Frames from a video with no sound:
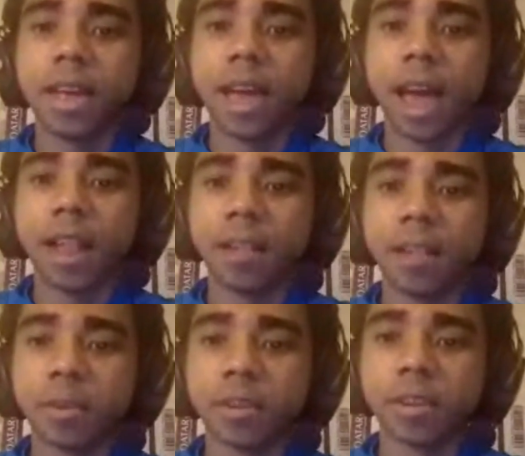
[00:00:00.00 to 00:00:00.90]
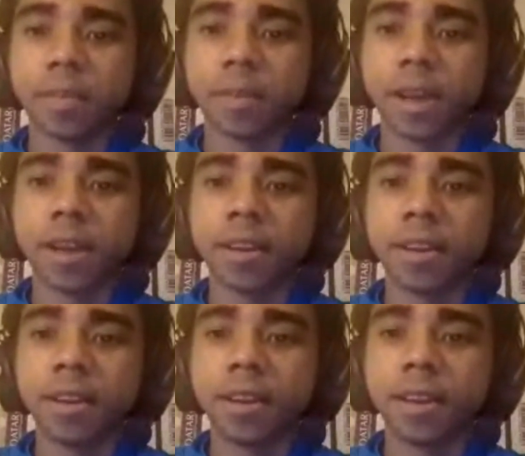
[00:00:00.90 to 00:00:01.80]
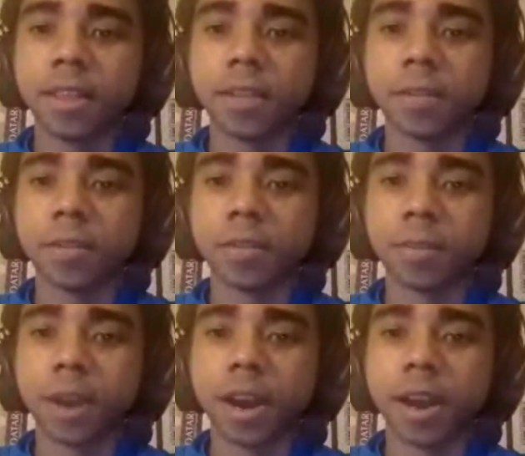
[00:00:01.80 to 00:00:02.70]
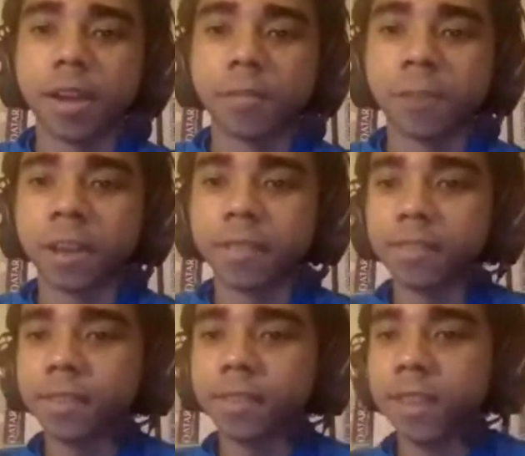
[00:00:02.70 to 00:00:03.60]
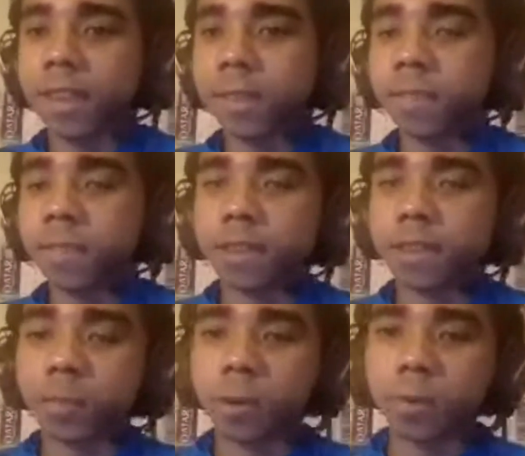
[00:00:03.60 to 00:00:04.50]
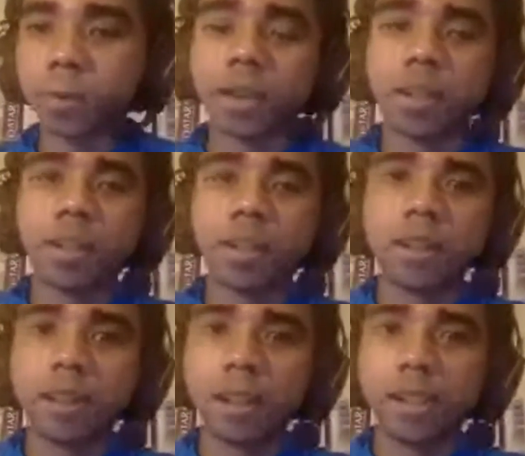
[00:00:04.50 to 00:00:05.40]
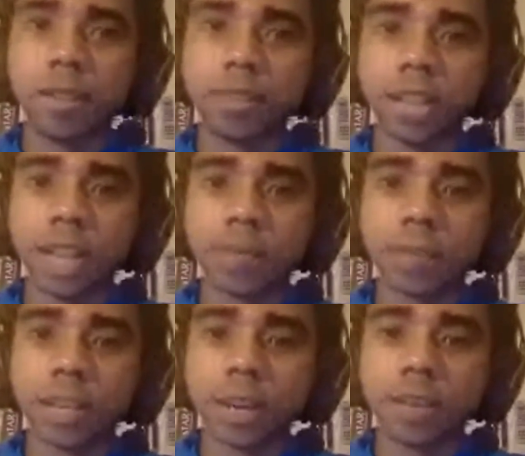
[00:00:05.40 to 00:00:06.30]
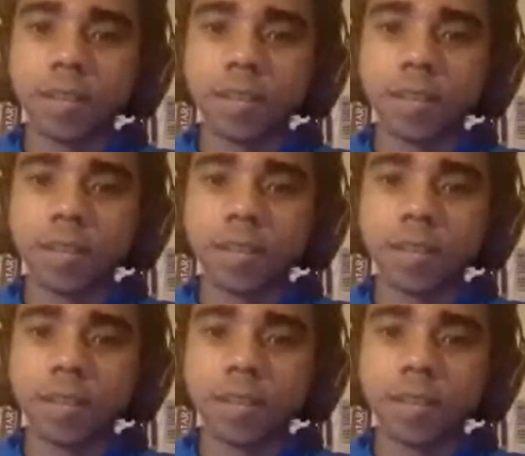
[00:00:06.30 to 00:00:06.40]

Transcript: Alaba at left back, and then my right CDM is Pogba, left CDM's Vidal,